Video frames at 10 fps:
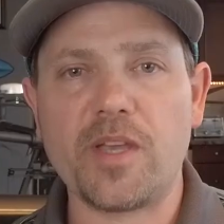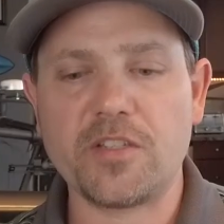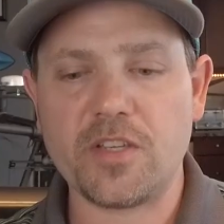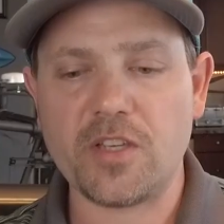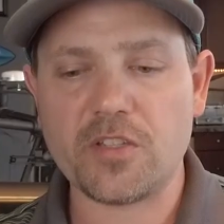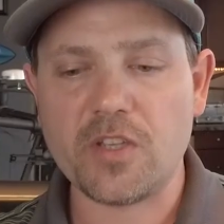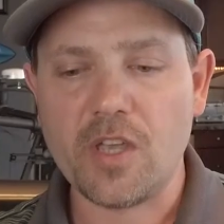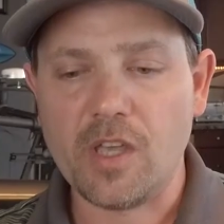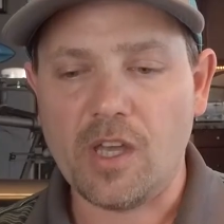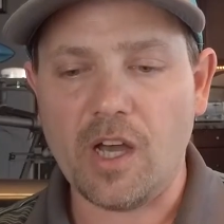basis.
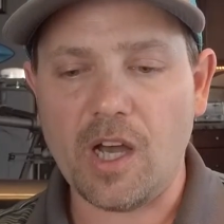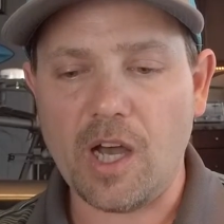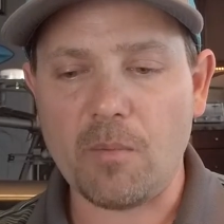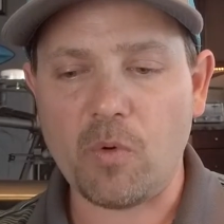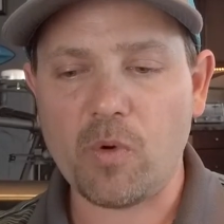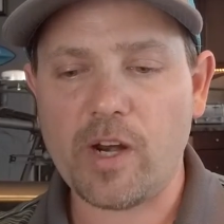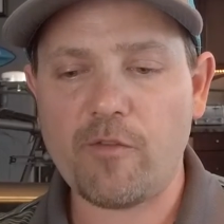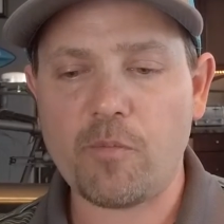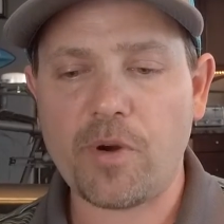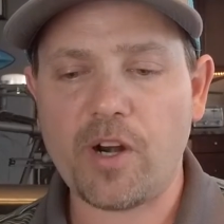We're going to
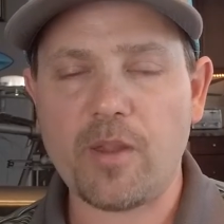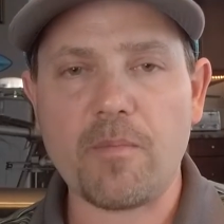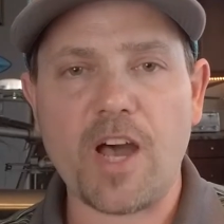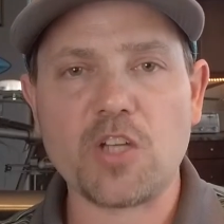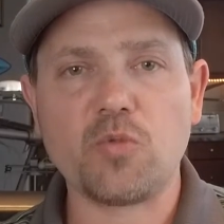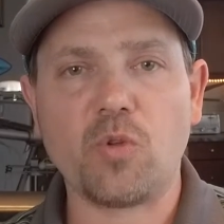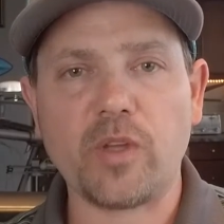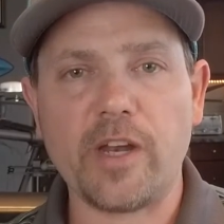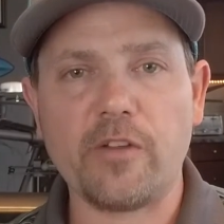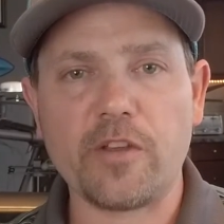have a part of the module
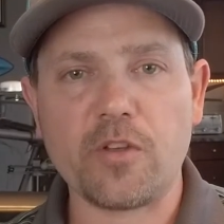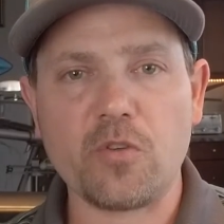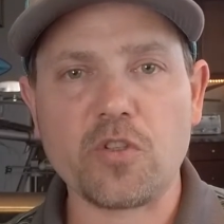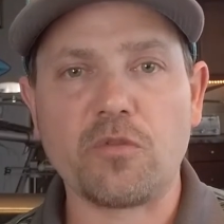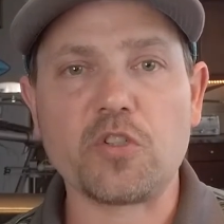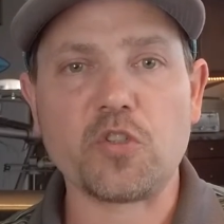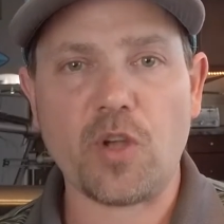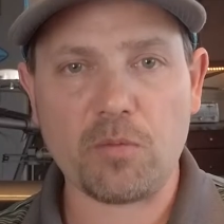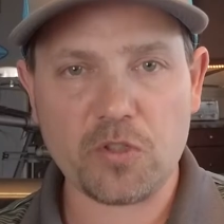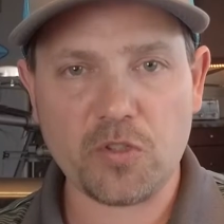later that goes over
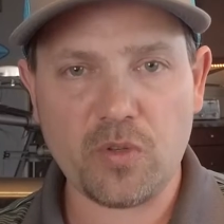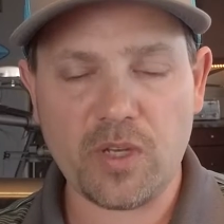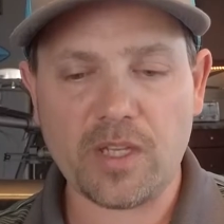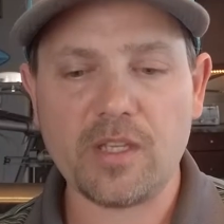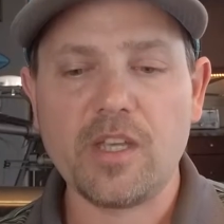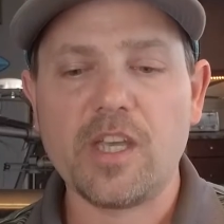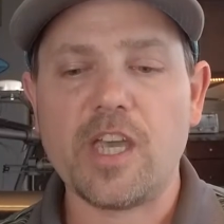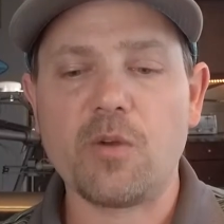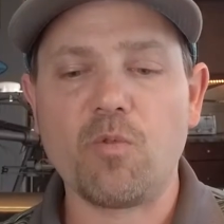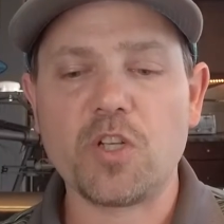troubleshooting,
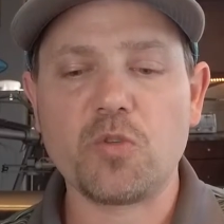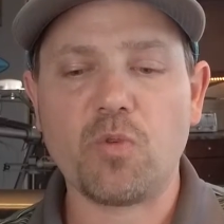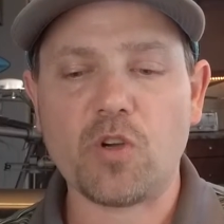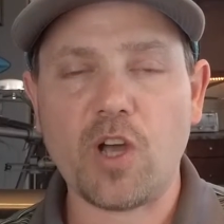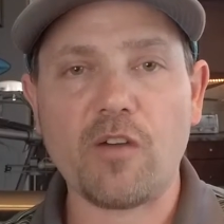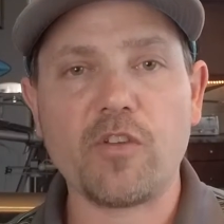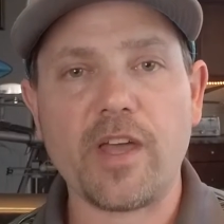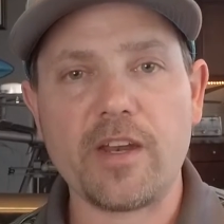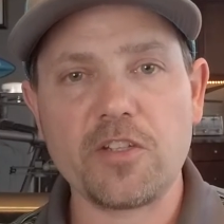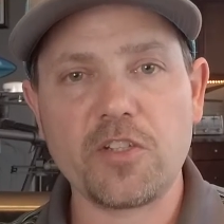in which we'll cover
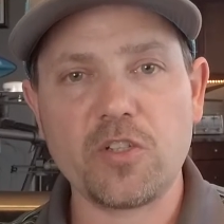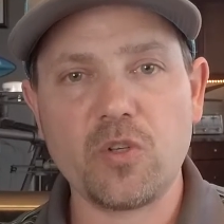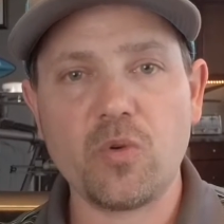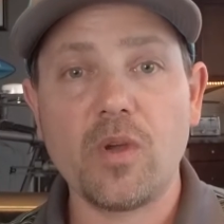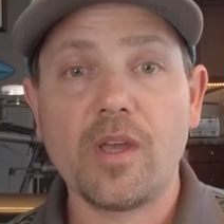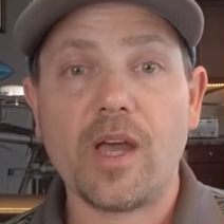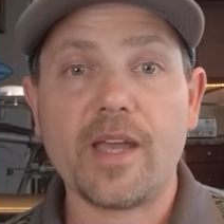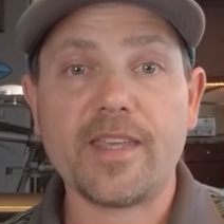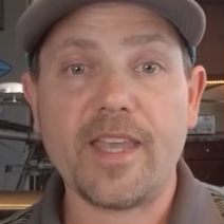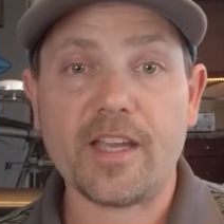that issue.
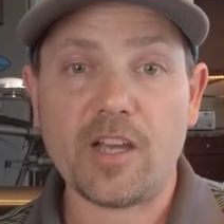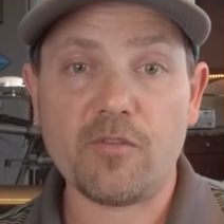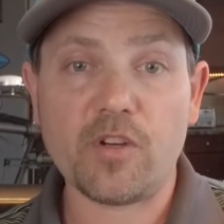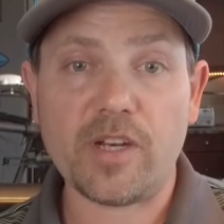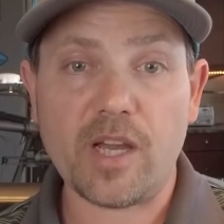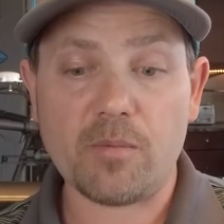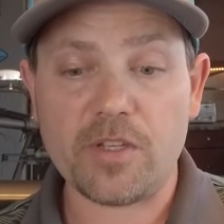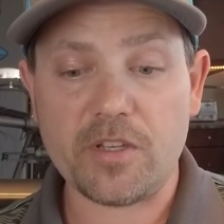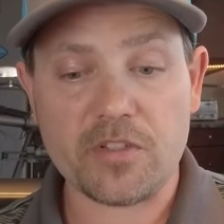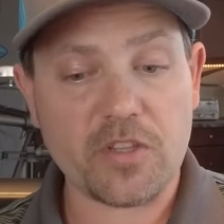I can't cover it now
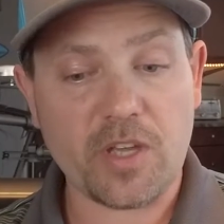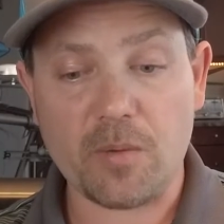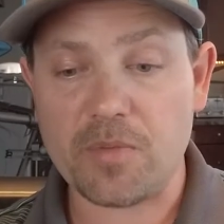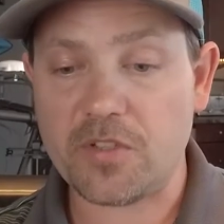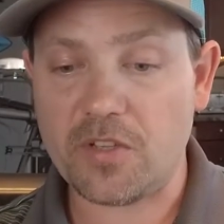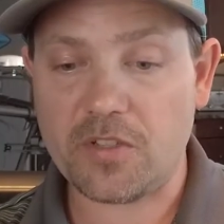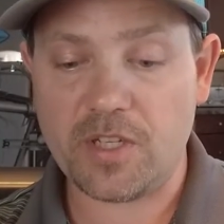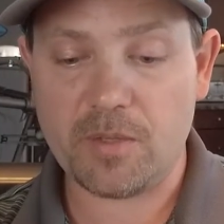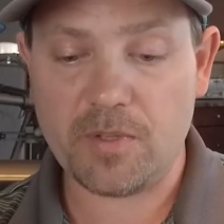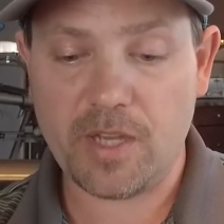because the compass doesn't
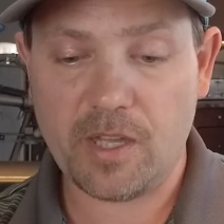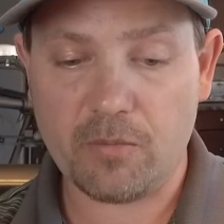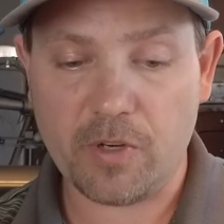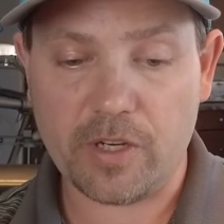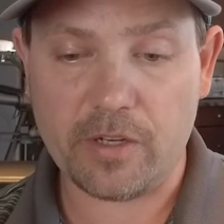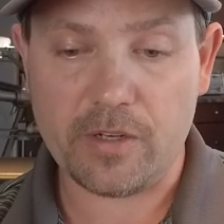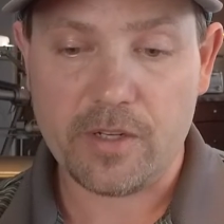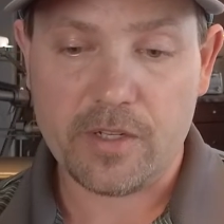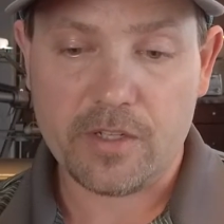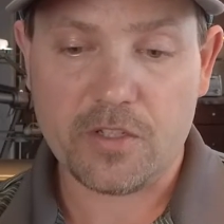need to be calibrated.
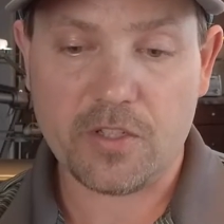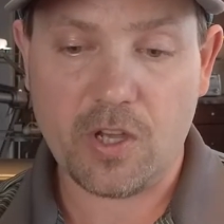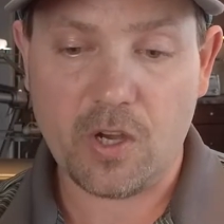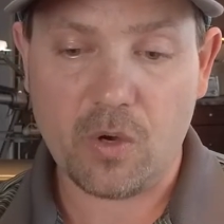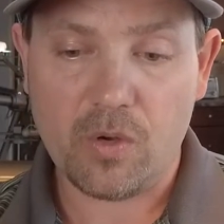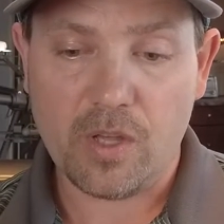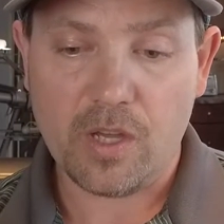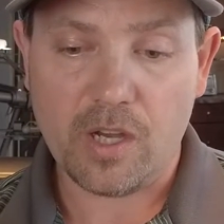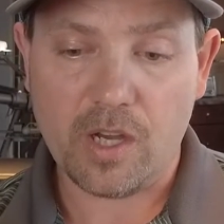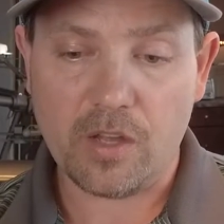So
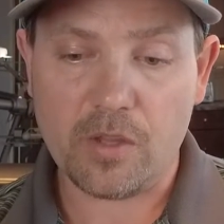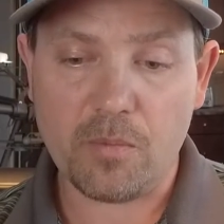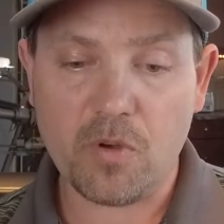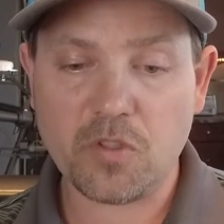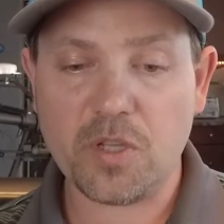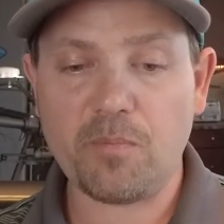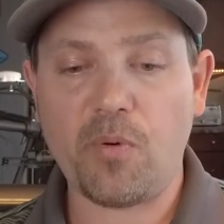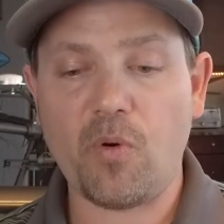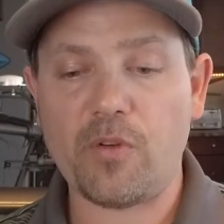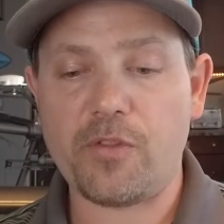the most
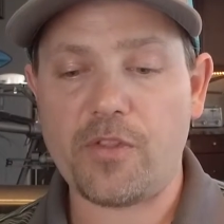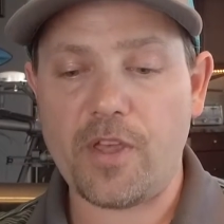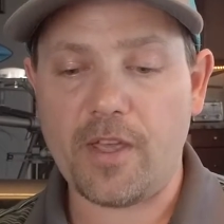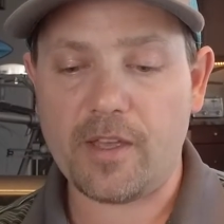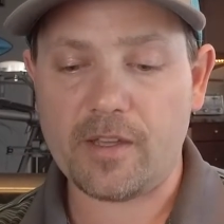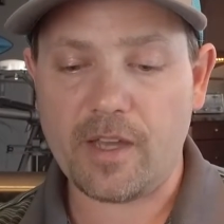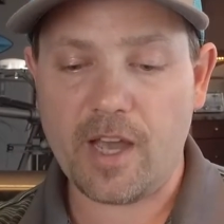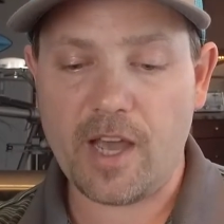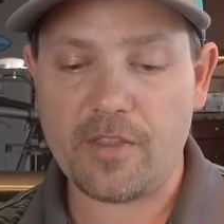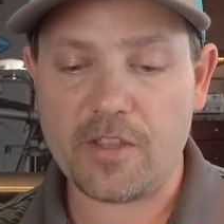important thing
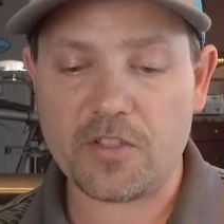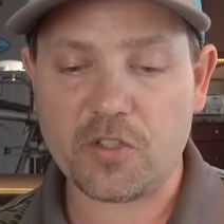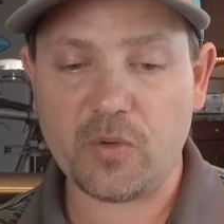on this